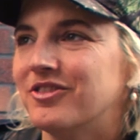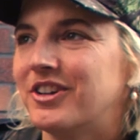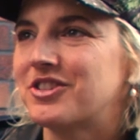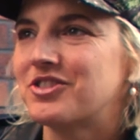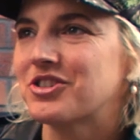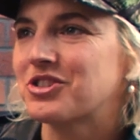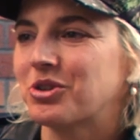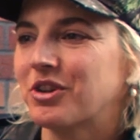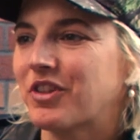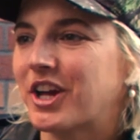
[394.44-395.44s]
it just
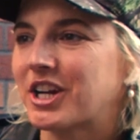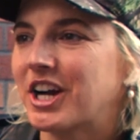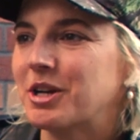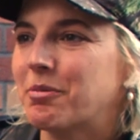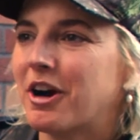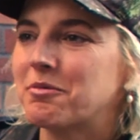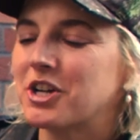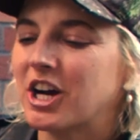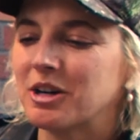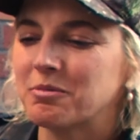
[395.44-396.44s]
sort of like kind of popped
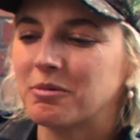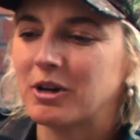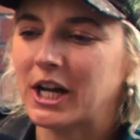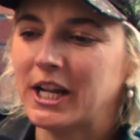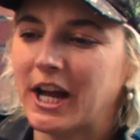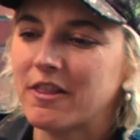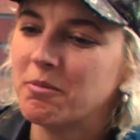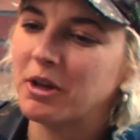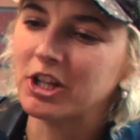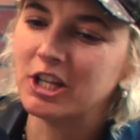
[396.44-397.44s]
up. I had the
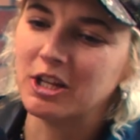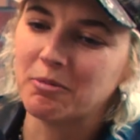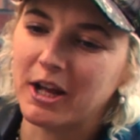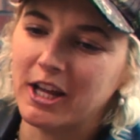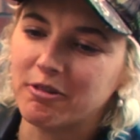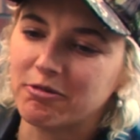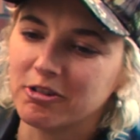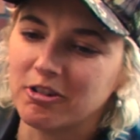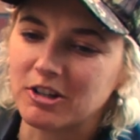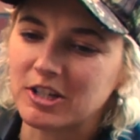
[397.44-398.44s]
melody in my head for
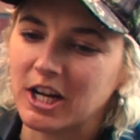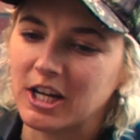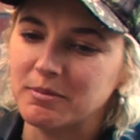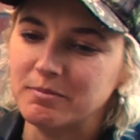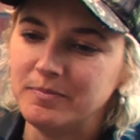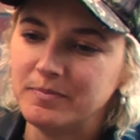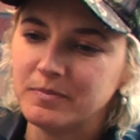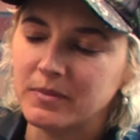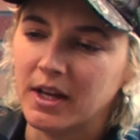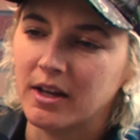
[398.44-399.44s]
a long time,
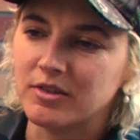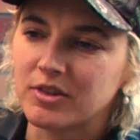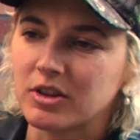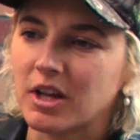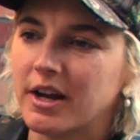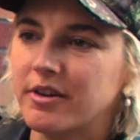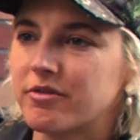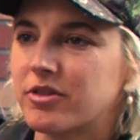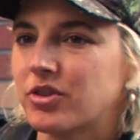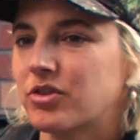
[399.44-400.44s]
and the line
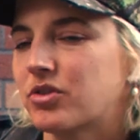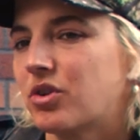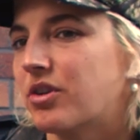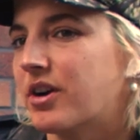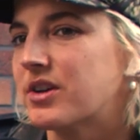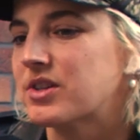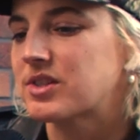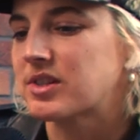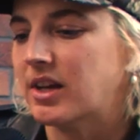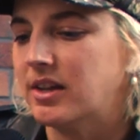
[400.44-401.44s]
of the
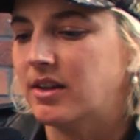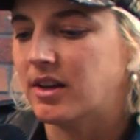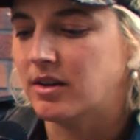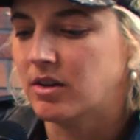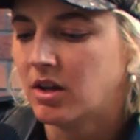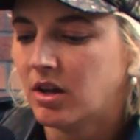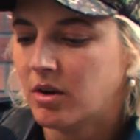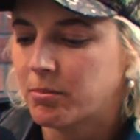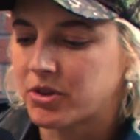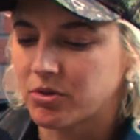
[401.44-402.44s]
chorus, and then
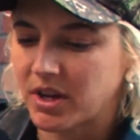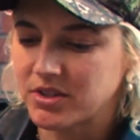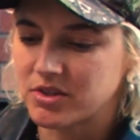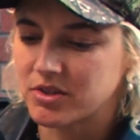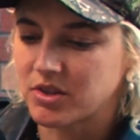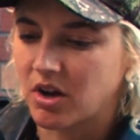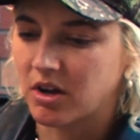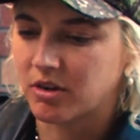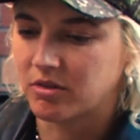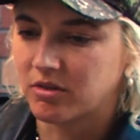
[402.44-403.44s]
but the rest of the
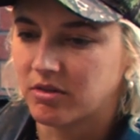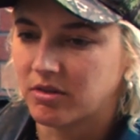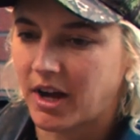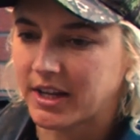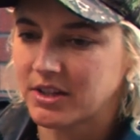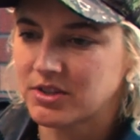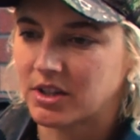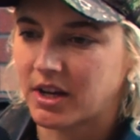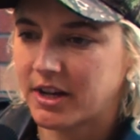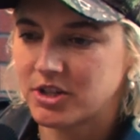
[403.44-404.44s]
song, I guess
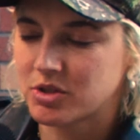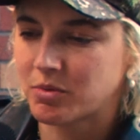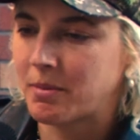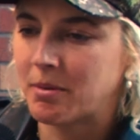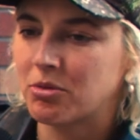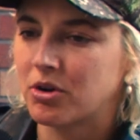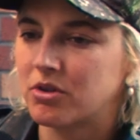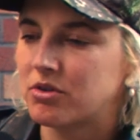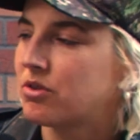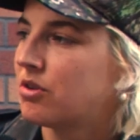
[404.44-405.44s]
I just
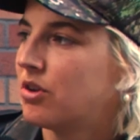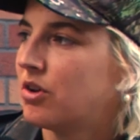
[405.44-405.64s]
remembered